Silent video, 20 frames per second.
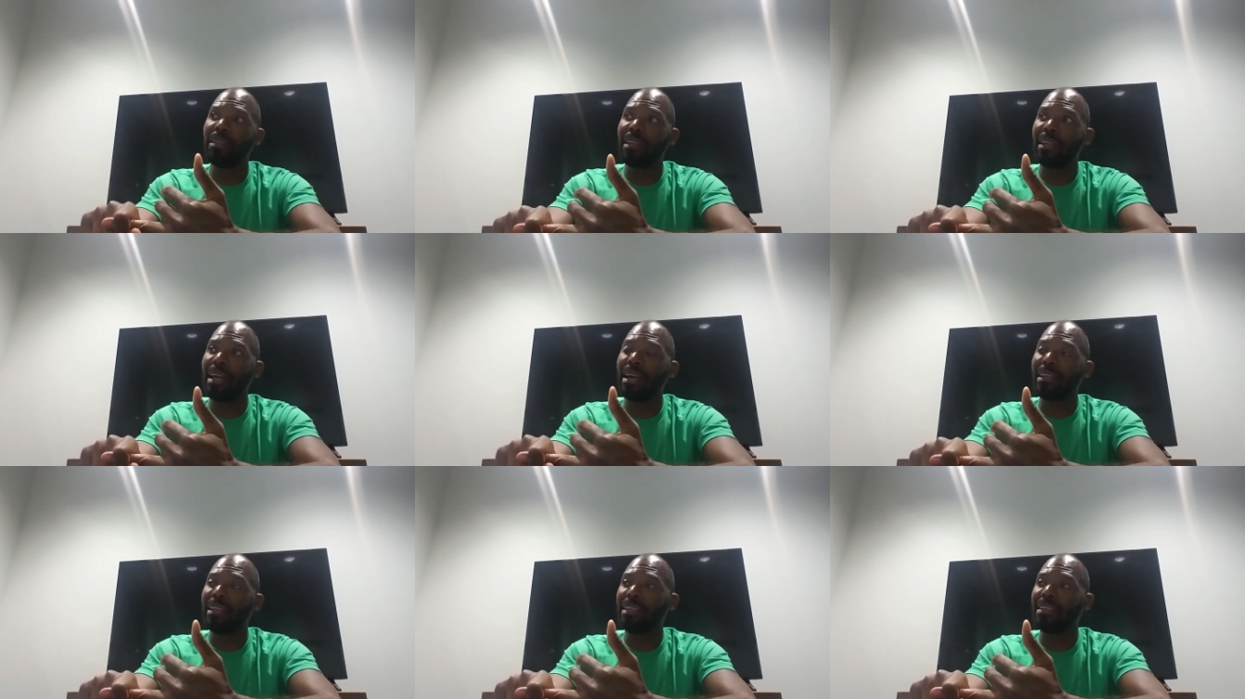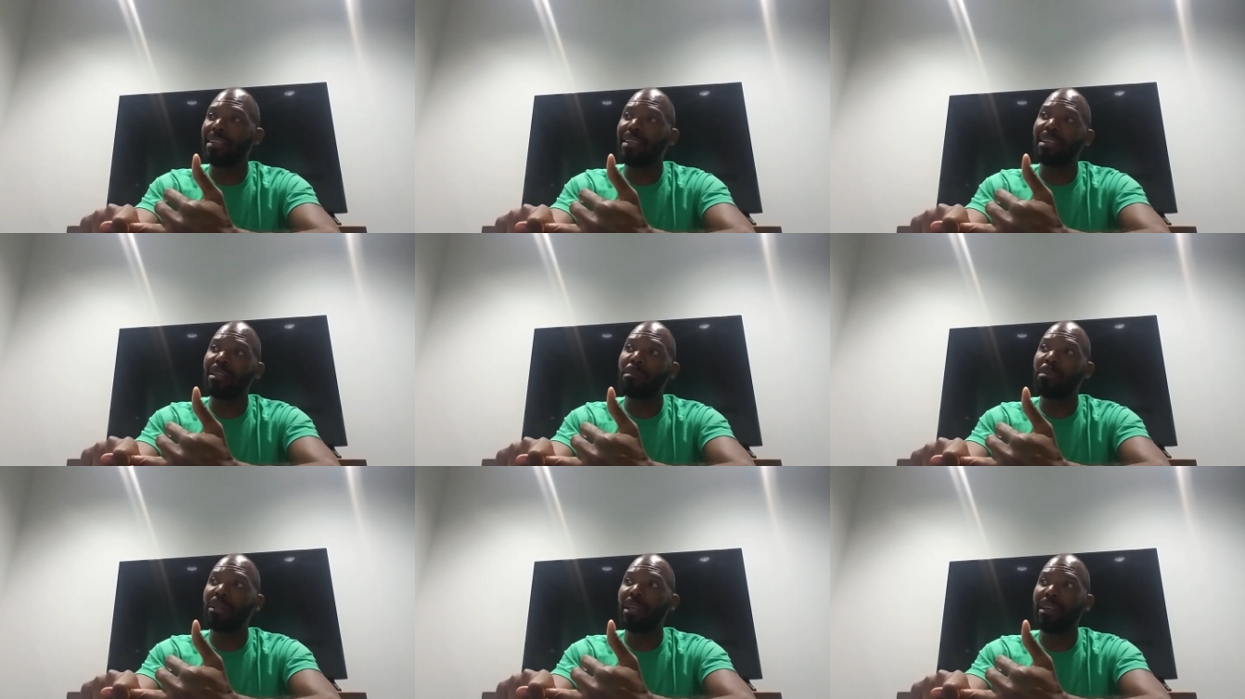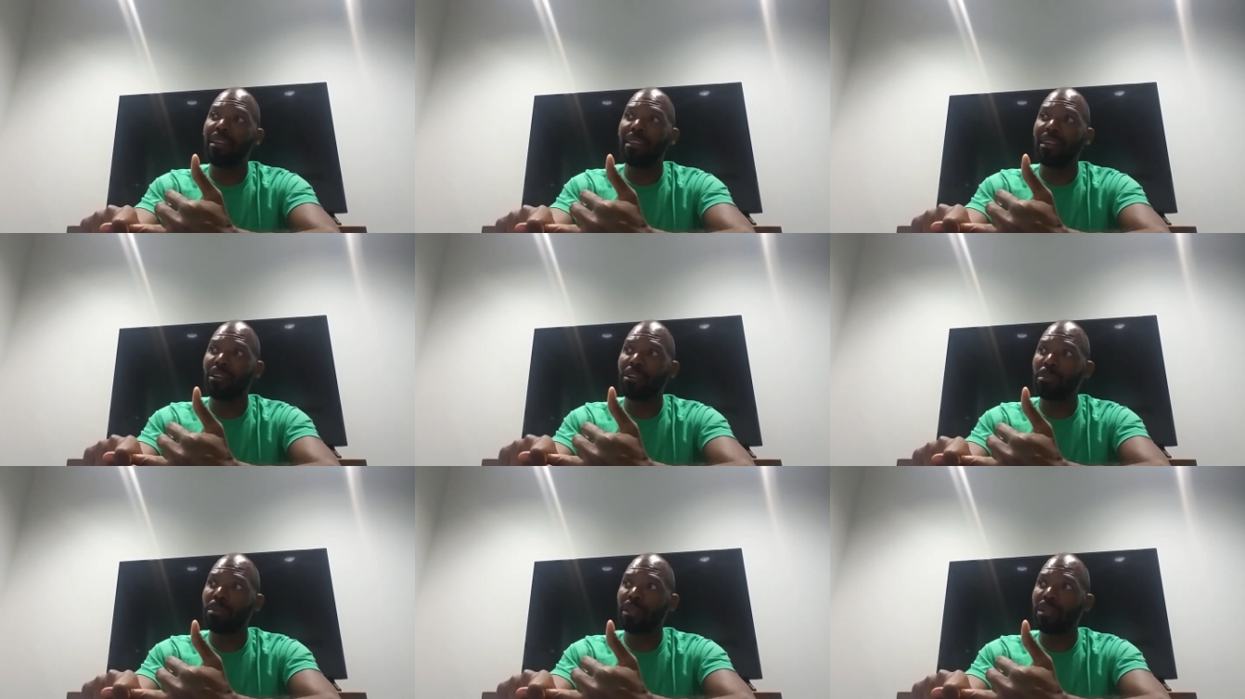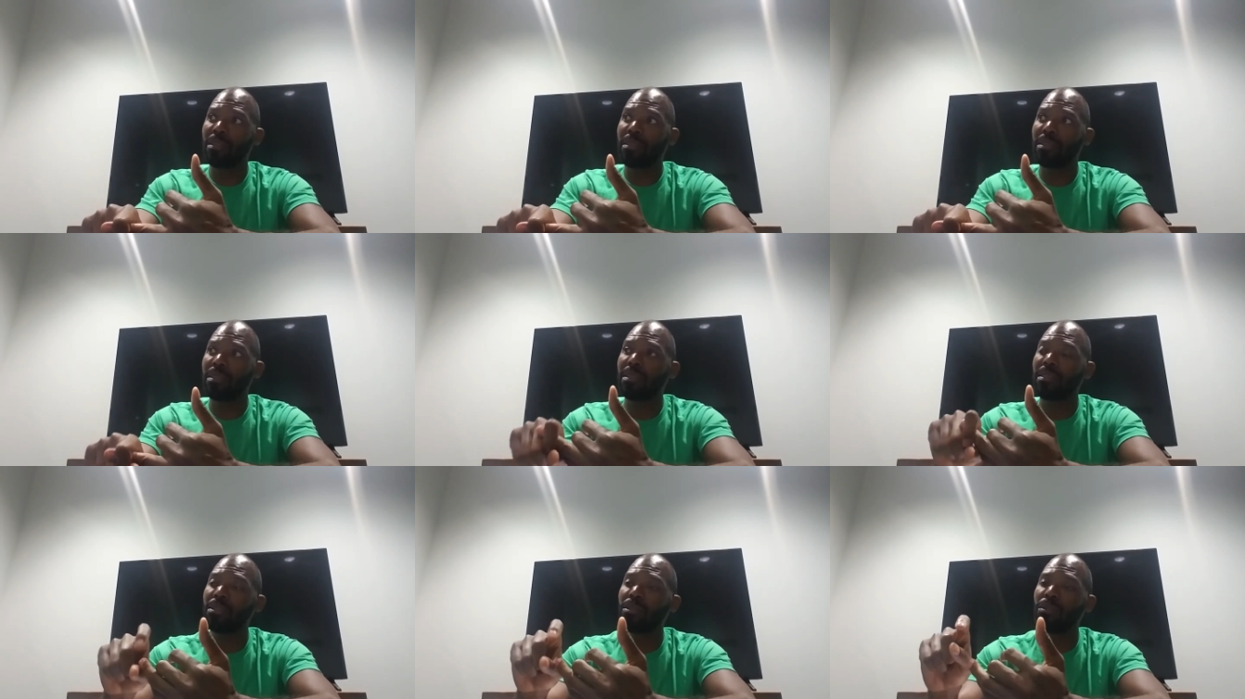I need to get a play
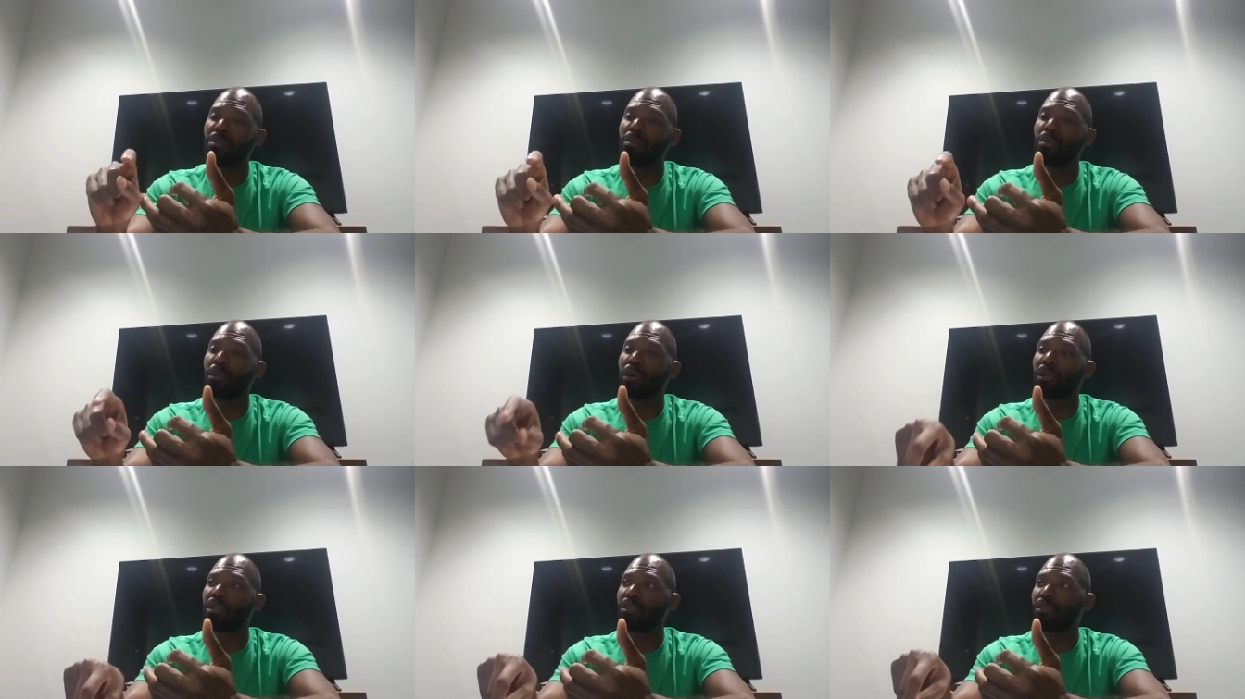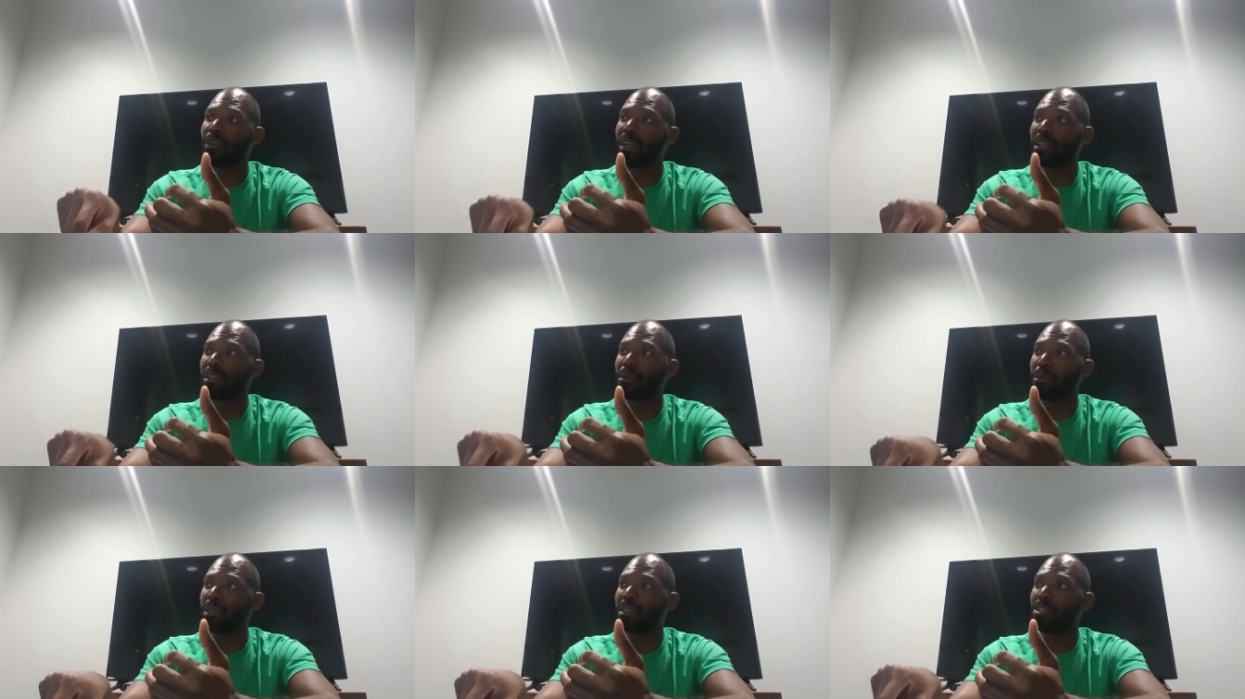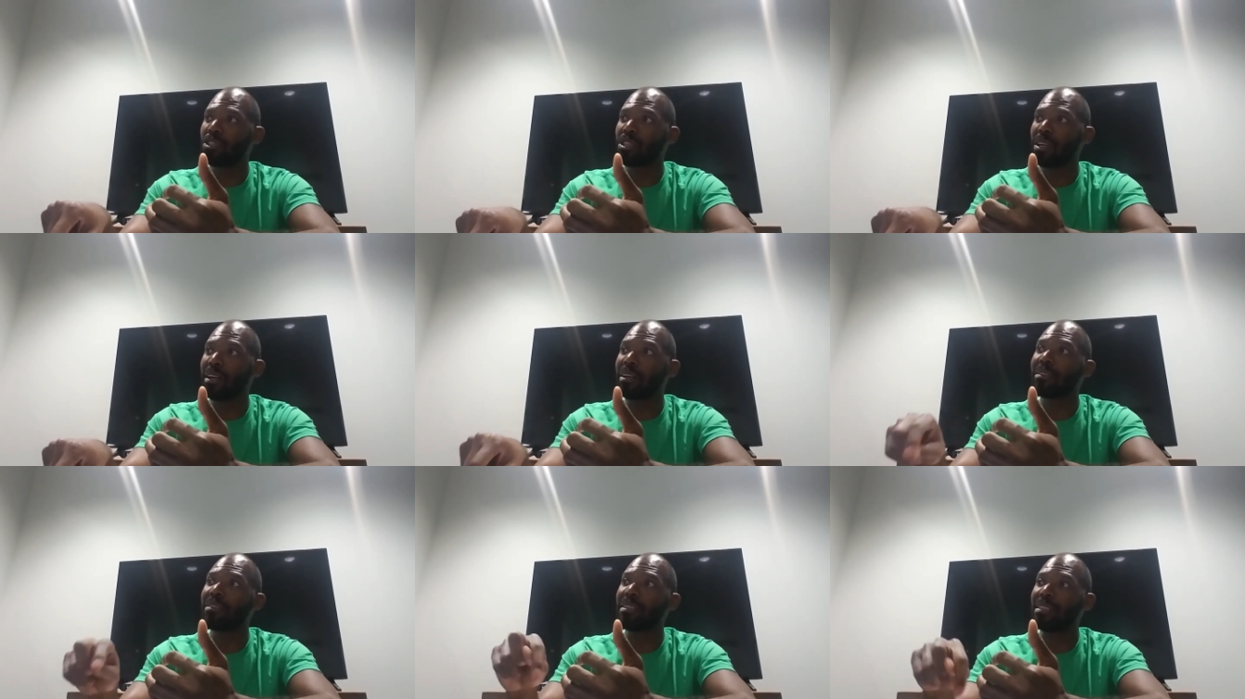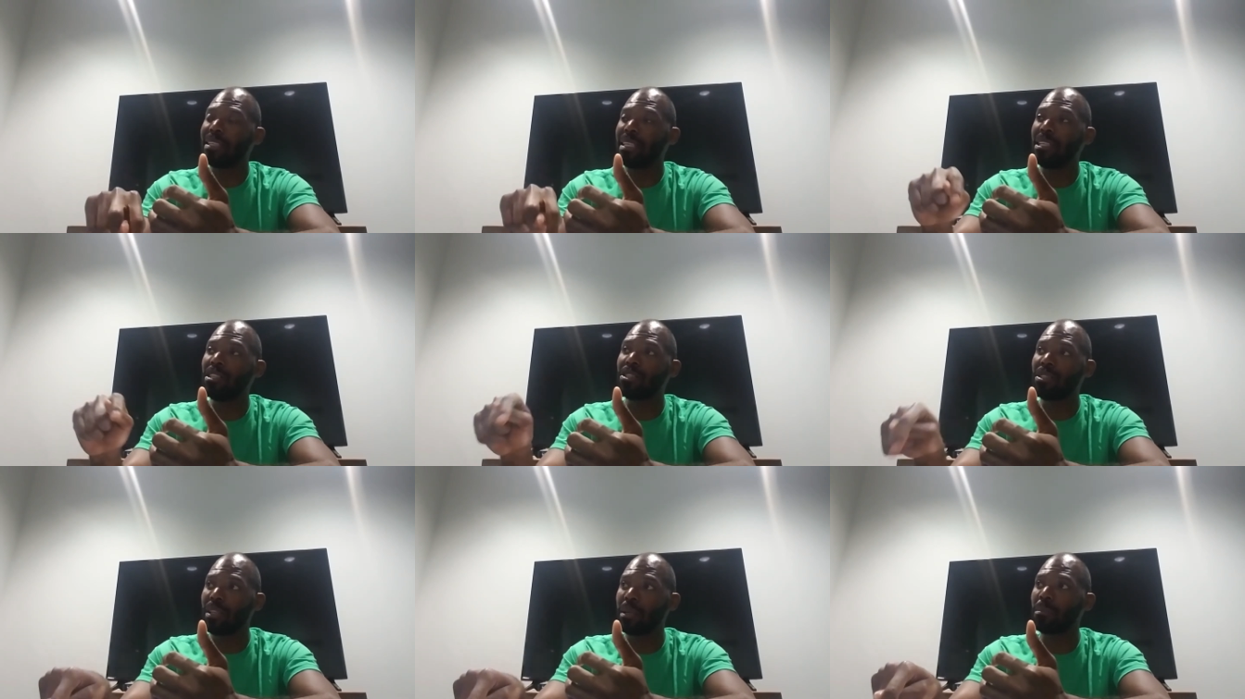therapist to work directly with the child to
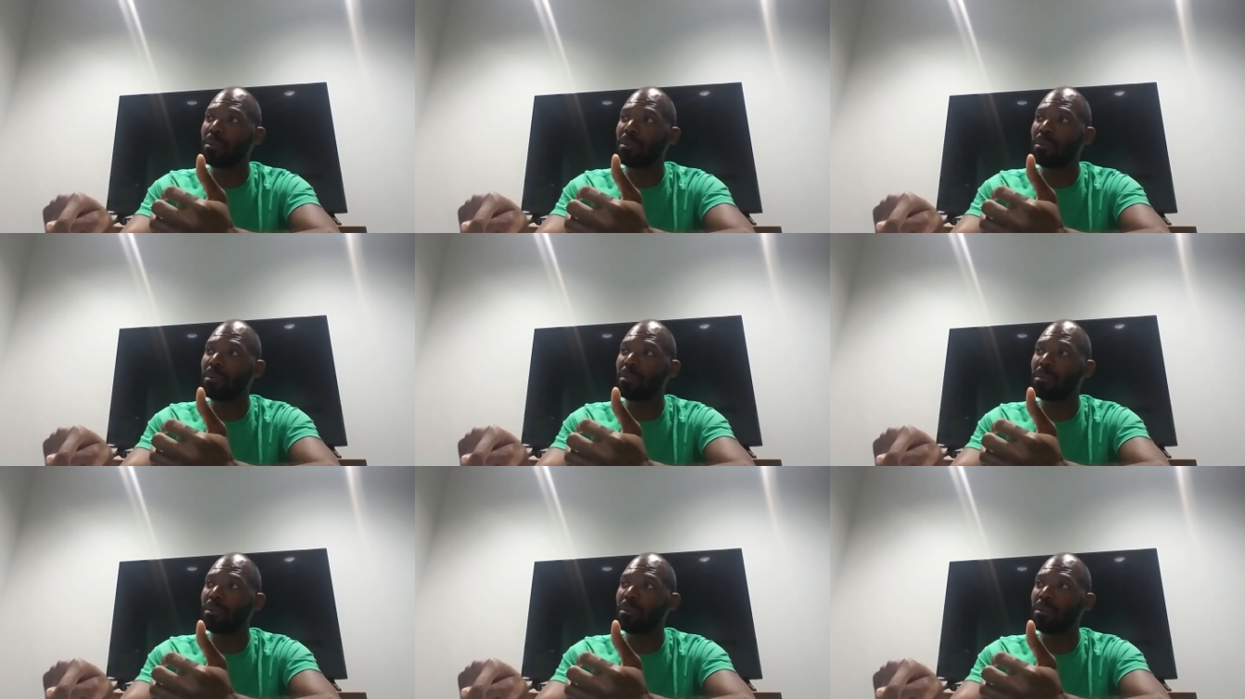teach them